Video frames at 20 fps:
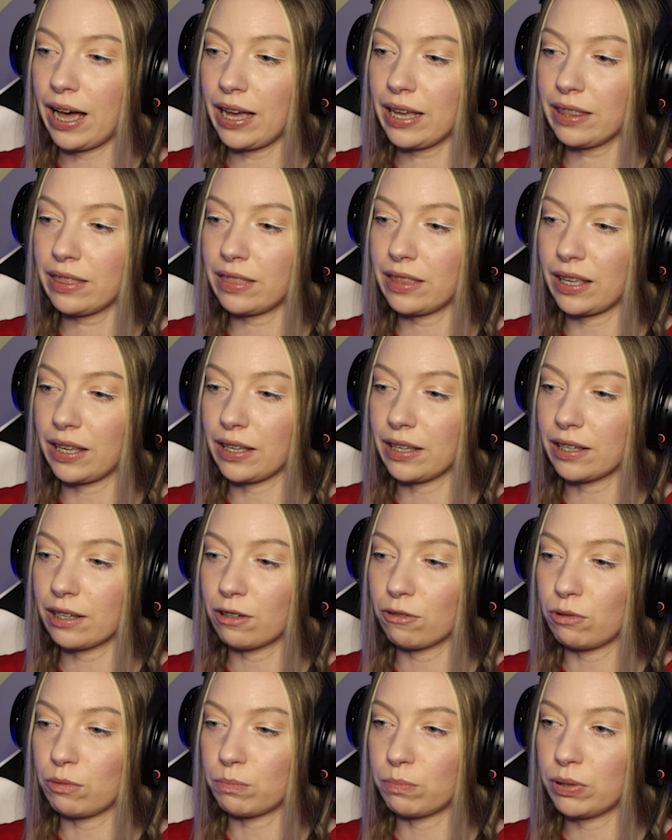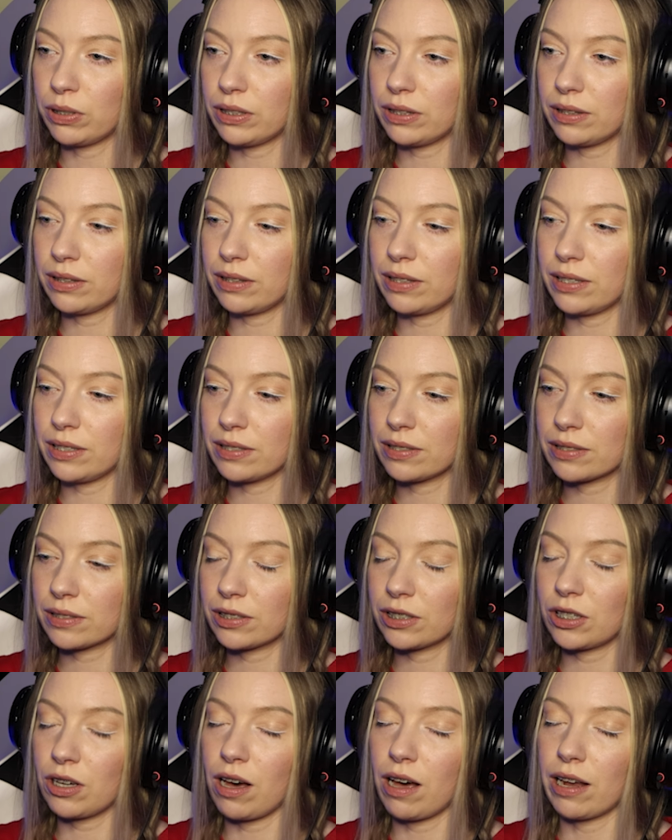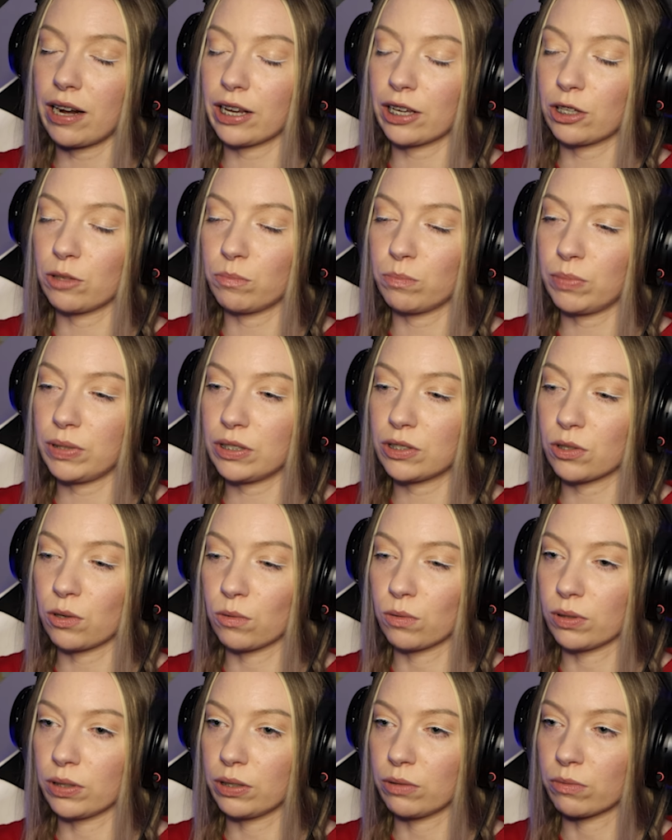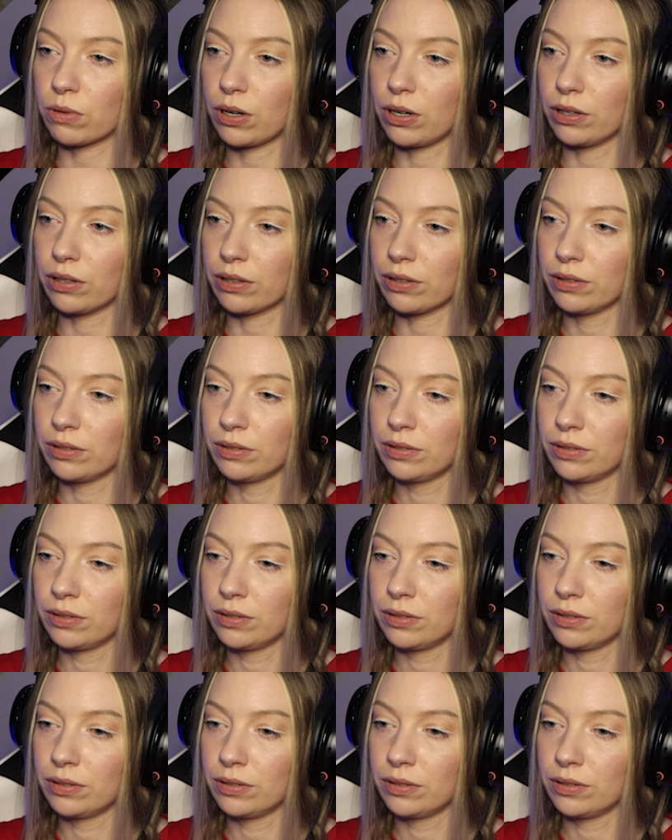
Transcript: I think we put this. God, I could be totally wrong.